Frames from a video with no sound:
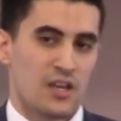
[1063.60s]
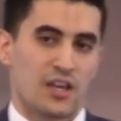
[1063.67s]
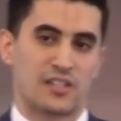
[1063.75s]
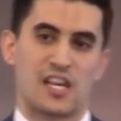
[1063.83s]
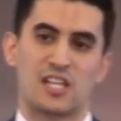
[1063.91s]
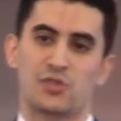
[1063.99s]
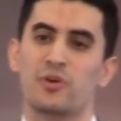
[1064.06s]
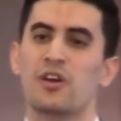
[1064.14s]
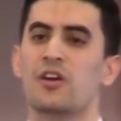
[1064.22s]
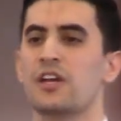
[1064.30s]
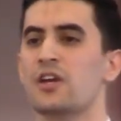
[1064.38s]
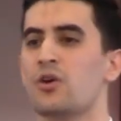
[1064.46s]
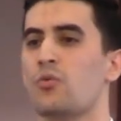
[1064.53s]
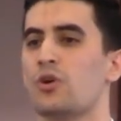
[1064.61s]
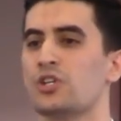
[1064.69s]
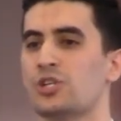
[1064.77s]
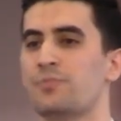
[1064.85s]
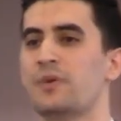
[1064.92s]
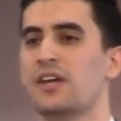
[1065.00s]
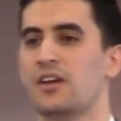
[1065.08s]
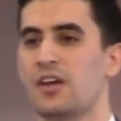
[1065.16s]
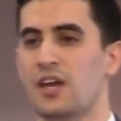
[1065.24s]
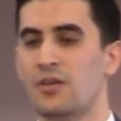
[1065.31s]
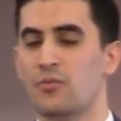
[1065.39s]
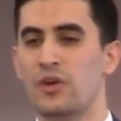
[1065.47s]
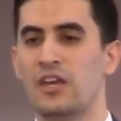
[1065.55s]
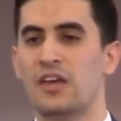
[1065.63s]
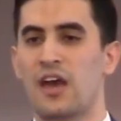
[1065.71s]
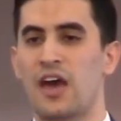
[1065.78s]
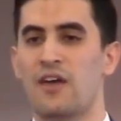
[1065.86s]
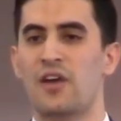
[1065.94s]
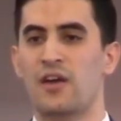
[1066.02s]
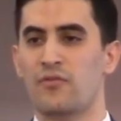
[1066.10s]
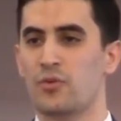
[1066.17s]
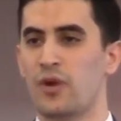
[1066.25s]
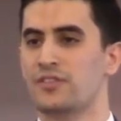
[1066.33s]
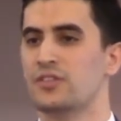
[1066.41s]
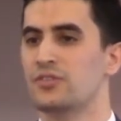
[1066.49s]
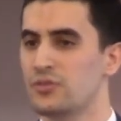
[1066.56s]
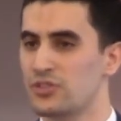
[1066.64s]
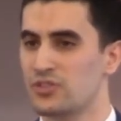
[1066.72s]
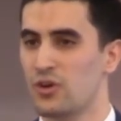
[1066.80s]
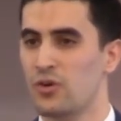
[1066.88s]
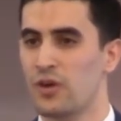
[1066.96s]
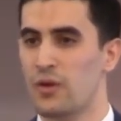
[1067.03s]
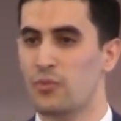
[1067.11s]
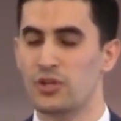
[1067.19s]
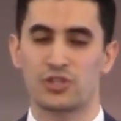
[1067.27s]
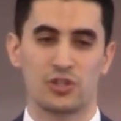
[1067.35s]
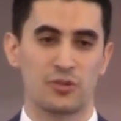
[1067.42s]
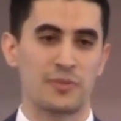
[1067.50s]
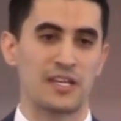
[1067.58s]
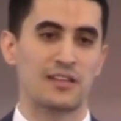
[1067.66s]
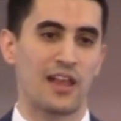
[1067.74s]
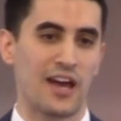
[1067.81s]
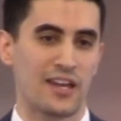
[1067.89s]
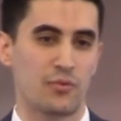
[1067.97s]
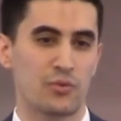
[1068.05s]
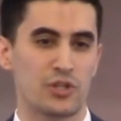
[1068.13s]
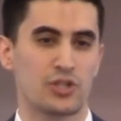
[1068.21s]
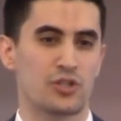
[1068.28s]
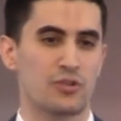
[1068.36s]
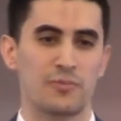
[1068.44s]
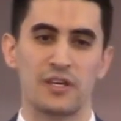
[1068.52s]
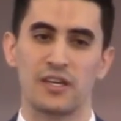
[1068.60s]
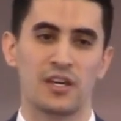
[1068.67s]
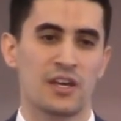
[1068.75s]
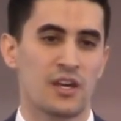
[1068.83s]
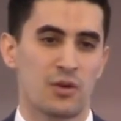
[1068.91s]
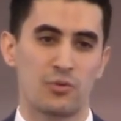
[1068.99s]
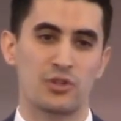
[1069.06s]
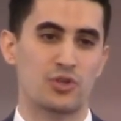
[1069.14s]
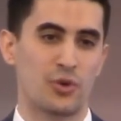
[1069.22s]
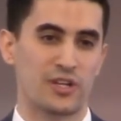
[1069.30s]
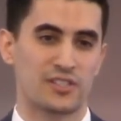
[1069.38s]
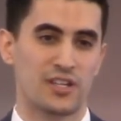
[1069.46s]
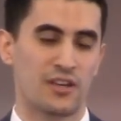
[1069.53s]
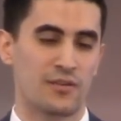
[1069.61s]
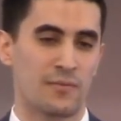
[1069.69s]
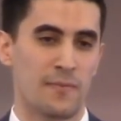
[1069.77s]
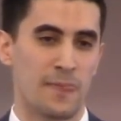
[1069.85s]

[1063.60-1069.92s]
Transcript: Because as we are here worshiping, and we have every right to do so, and we should be glad and we should be rejoicing